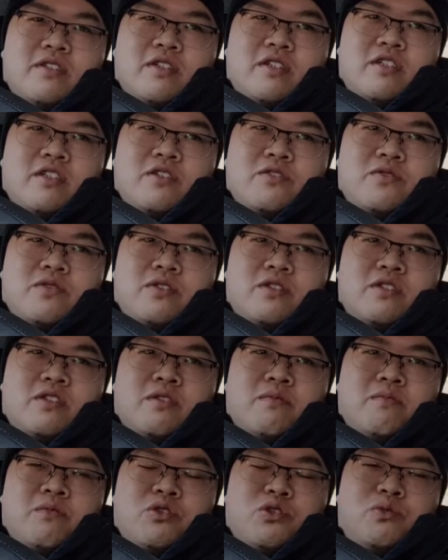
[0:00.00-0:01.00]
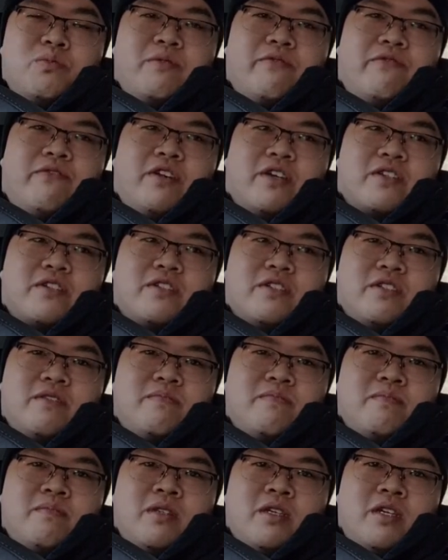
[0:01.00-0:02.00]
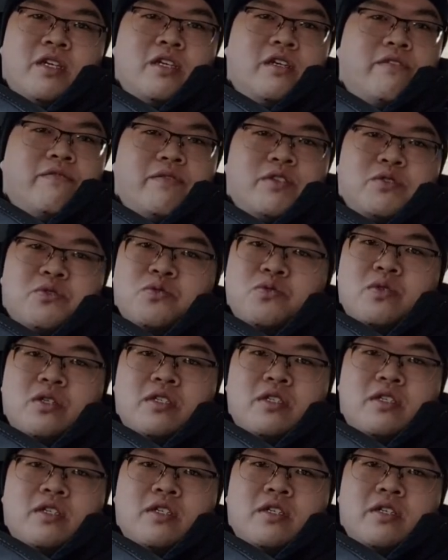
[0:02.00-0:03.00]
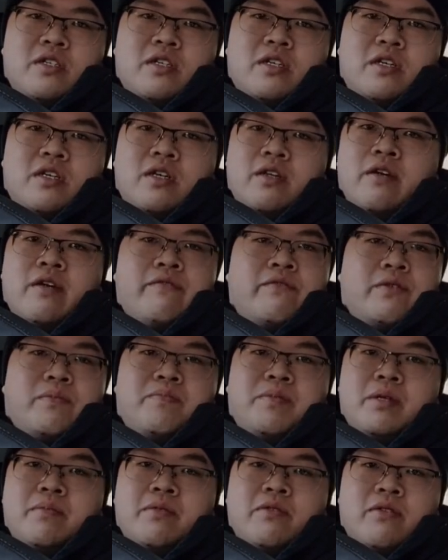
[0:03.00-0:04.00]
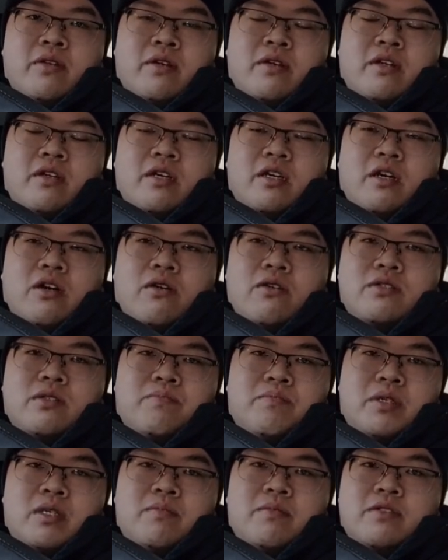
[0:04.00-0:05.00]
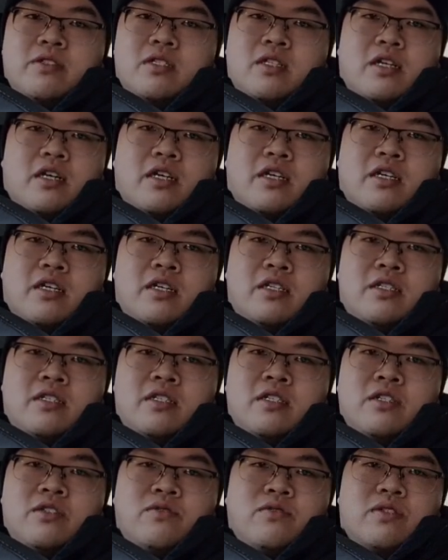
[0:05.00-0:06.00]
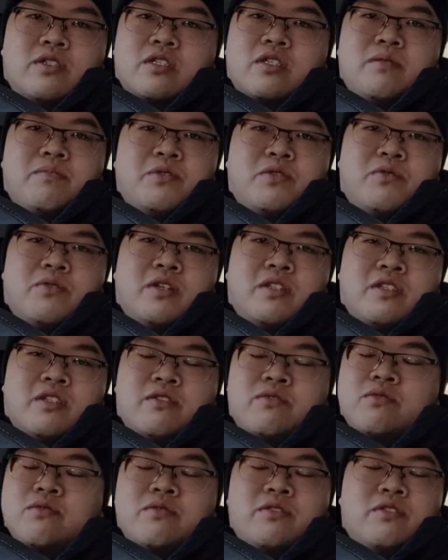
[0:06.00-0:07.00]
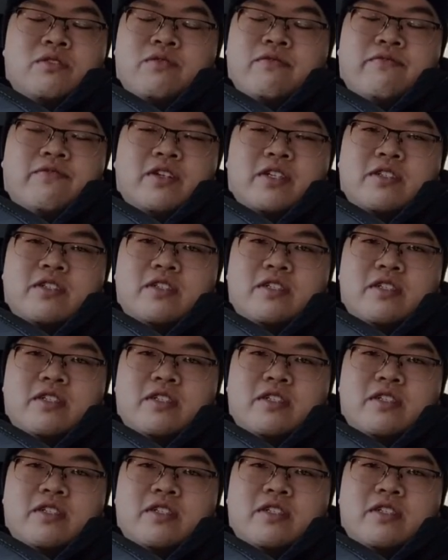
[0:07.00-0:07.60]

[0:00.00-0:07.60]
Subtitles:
English system needs to be fixed. If it's running, all the people like it, just keep it running. You don't need to fix it.